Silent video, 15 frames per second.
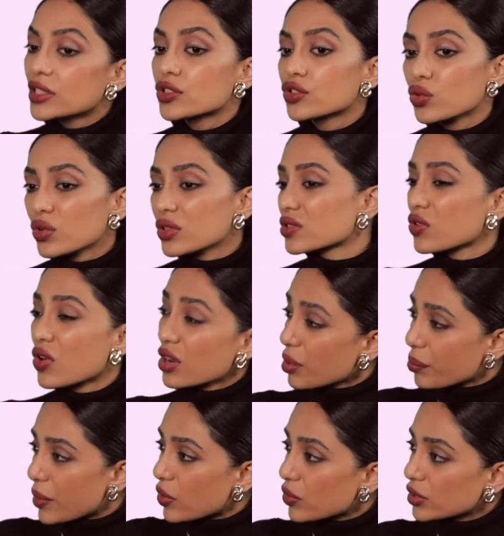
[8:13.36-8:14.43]
This show is not
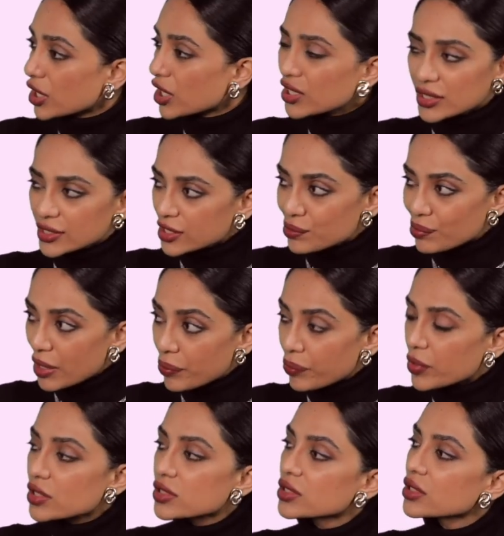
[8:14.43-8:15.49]
about that. This is my
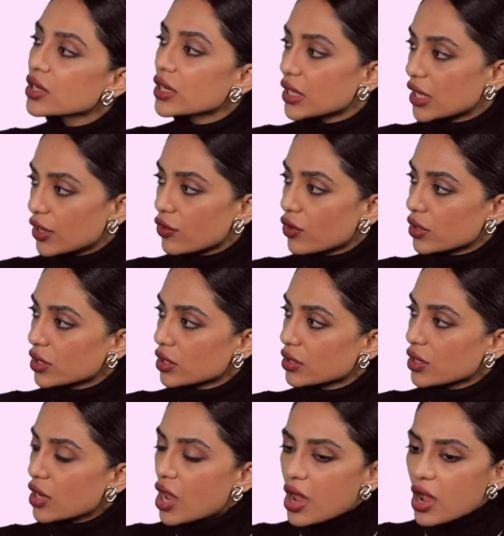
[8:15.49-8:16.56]
personal take on it.
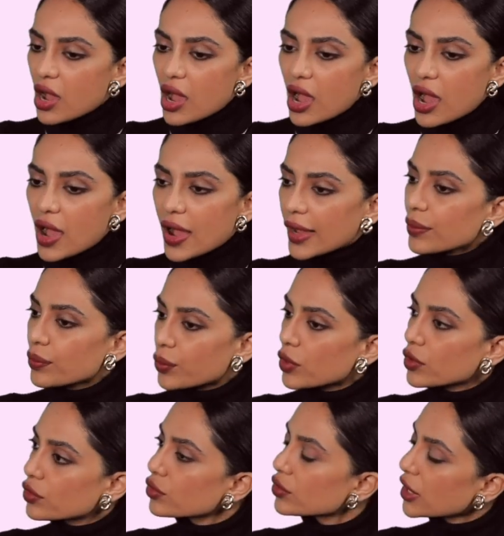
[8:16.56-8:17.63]
Right. I
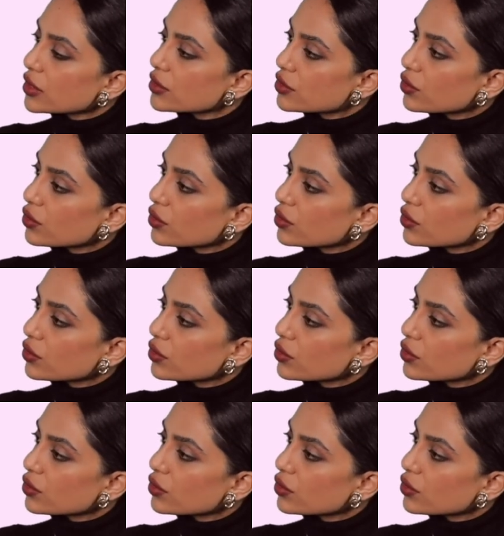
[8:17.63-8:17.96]
want to tell